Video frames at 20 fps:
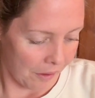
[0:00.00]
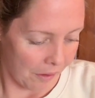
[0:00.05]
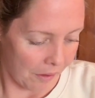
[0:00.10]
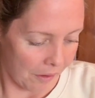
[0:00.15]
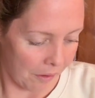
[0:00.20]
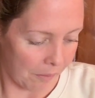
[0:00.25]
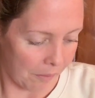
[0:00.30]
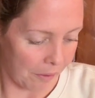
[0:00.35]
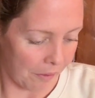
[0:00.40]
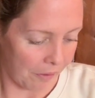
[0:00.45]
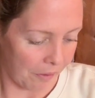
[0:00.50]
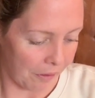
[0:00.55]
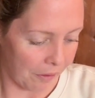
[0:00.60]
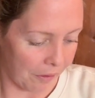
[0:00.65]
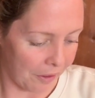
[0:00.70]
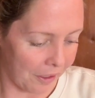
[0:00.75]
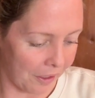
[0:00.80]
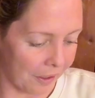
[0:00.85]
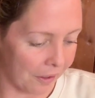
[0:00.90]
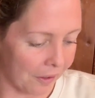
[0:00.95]
I don't almost
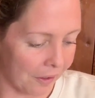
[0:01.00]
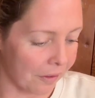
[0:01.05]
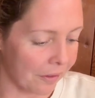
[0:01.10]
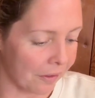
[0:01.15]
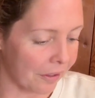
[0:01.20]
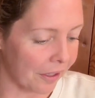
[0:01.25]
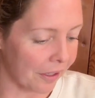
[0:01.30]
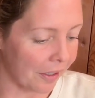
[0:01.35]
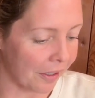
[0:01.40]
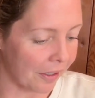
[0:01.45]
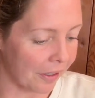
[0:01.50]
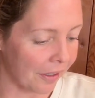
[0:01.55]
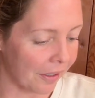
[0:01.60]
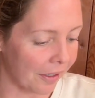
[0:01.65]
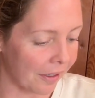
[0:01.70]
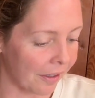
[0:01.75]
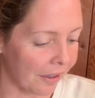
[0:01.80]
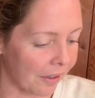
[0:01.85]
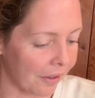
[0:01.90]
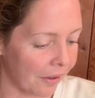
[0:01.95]
30 years,
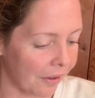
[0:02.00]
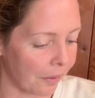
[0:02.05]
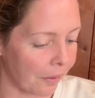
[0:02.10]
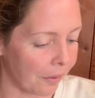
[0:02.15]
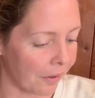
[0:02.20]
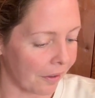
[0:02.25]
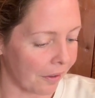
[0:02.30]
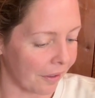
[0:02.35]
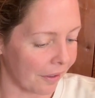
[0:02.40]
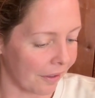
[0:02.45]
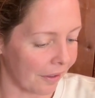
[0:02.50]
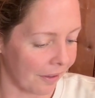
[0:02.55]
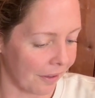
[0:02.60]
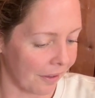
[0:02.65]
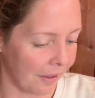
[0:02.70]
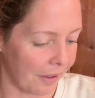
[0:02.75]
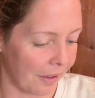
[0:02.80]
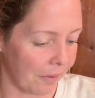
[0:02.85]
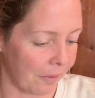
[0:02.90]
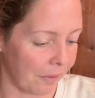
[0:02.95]
or,
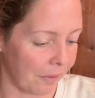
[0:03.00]
you know,